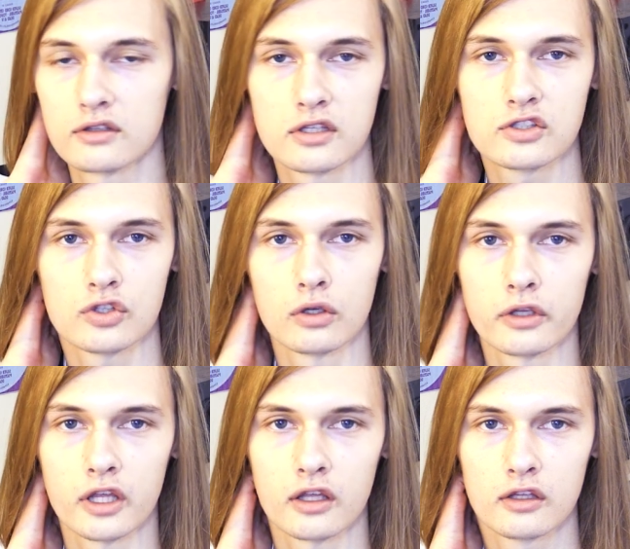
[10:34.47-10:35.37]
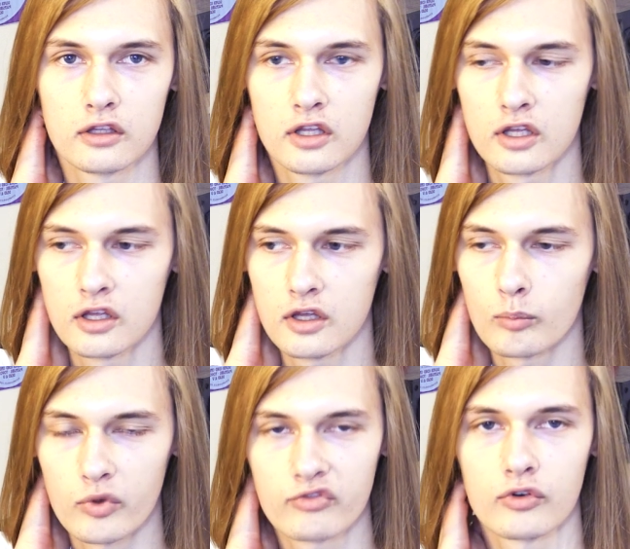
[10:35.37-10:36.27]
digitally
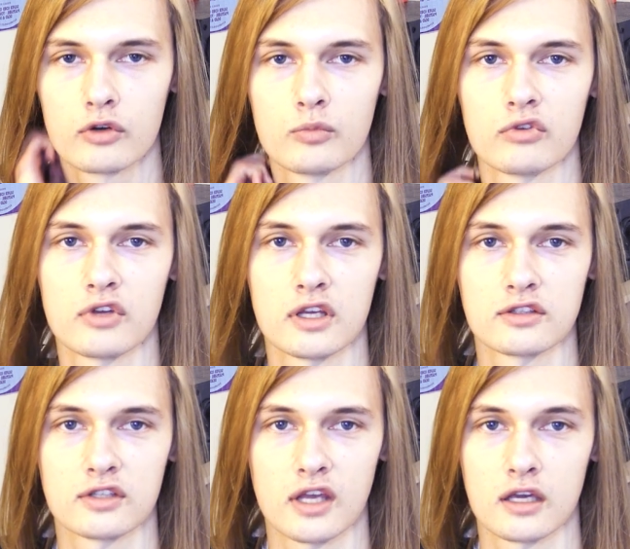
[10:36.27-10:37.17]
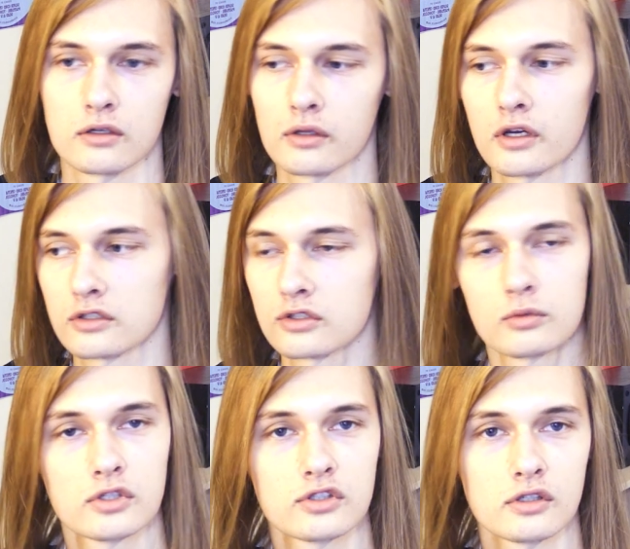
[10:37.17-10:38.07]
before moving into analog.
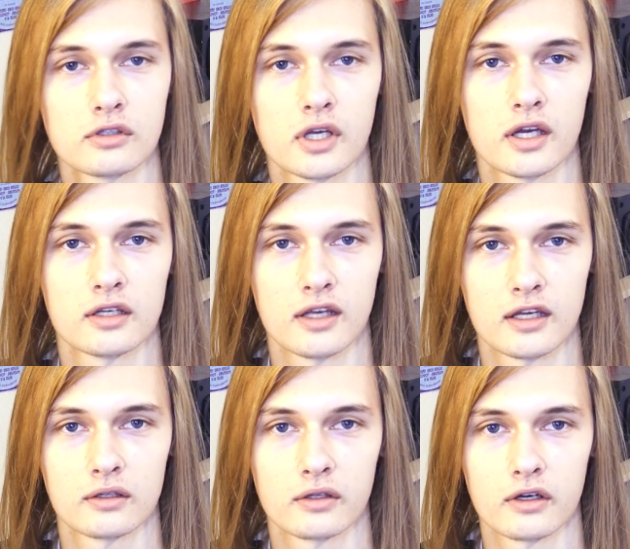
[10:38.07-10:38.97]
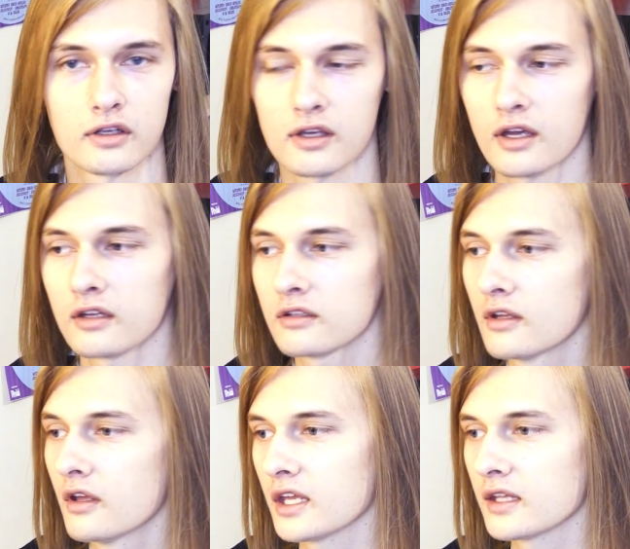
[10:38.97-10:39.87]
So we're still not in analog yet.
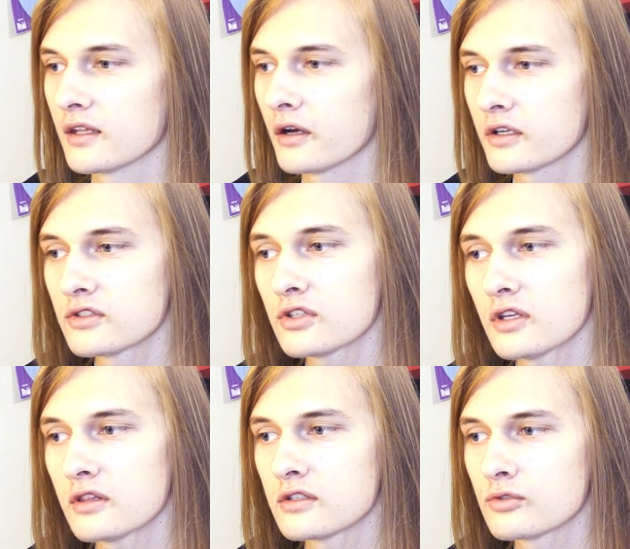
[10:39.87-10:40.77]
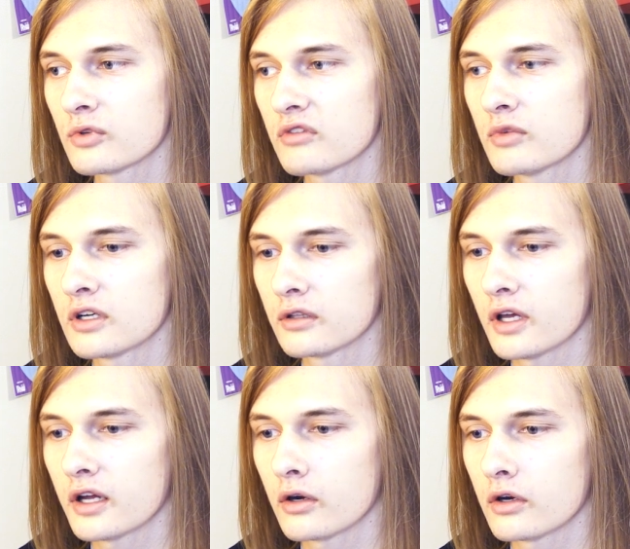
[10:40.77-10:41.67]
And honestly, this would have been a
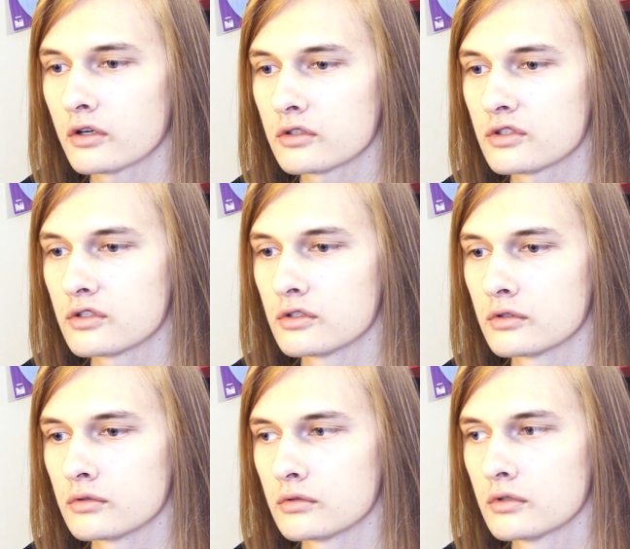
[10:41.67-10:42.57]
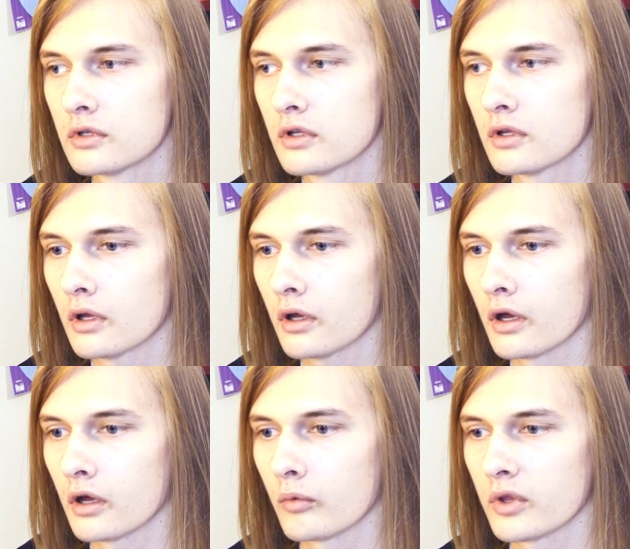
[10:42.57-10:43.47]
lot harder to do
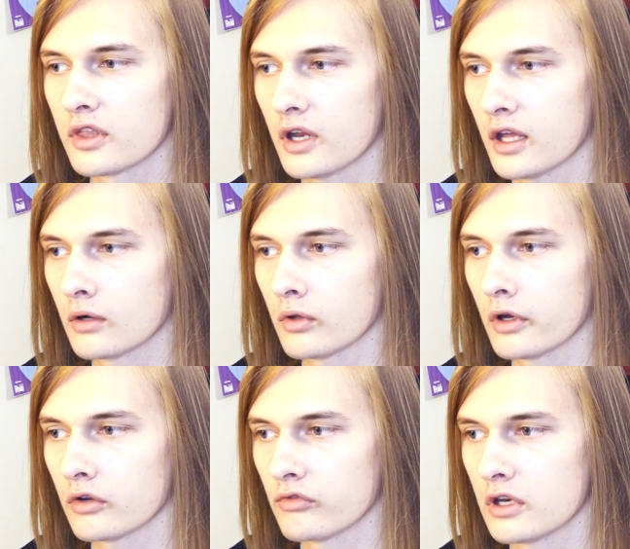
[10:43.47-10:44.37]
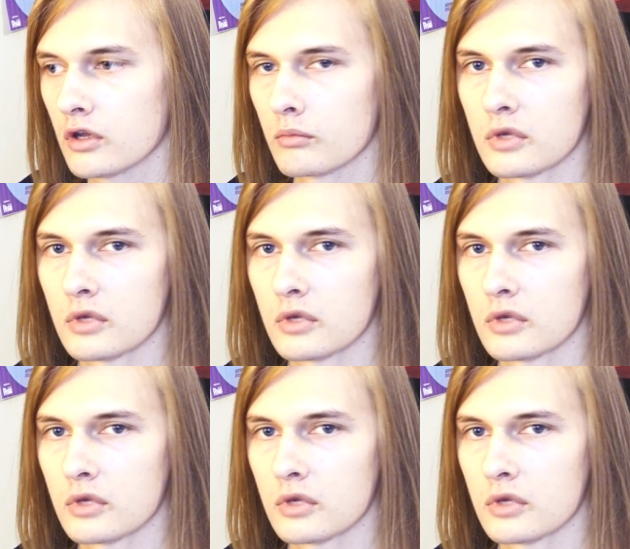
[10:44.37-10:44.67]
with an analog video